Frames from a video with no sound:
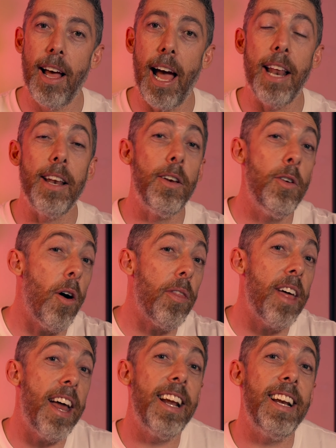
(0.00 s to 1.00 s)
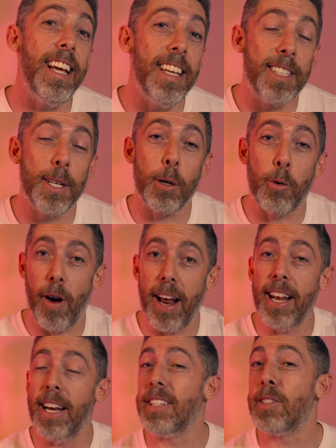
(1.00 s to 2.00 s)
And not that it isn't great
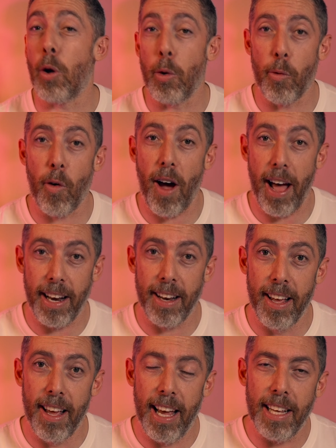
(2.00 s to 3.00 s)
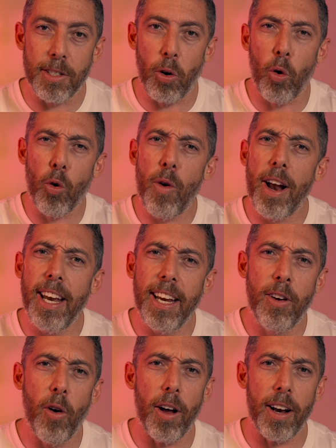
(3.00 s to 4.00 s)
in its own right. It's already
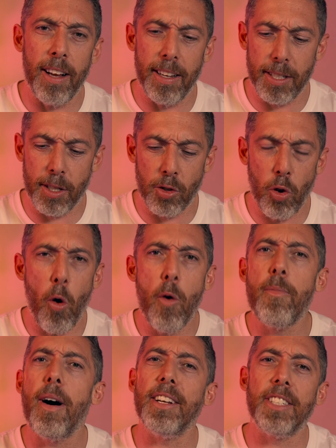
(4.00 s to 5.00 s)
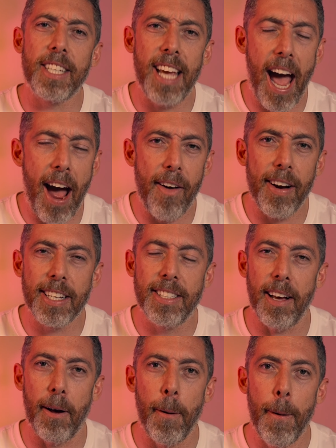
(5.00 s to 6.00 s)
got so much
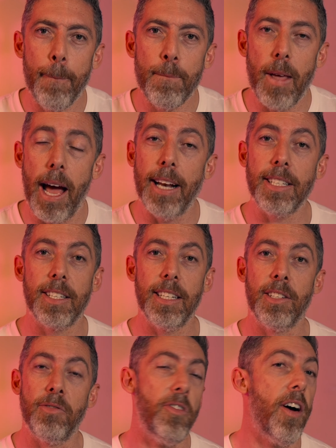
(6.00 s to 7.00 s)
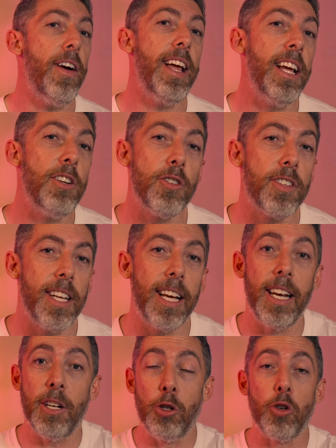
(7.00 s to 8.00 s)
character, and it's very interesting
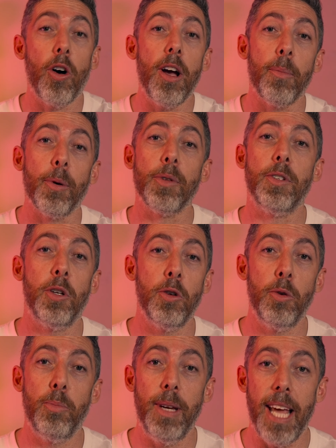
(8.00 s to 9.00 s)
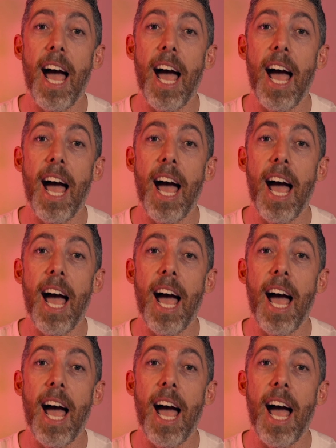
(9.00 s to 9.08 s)
and enjoyable to be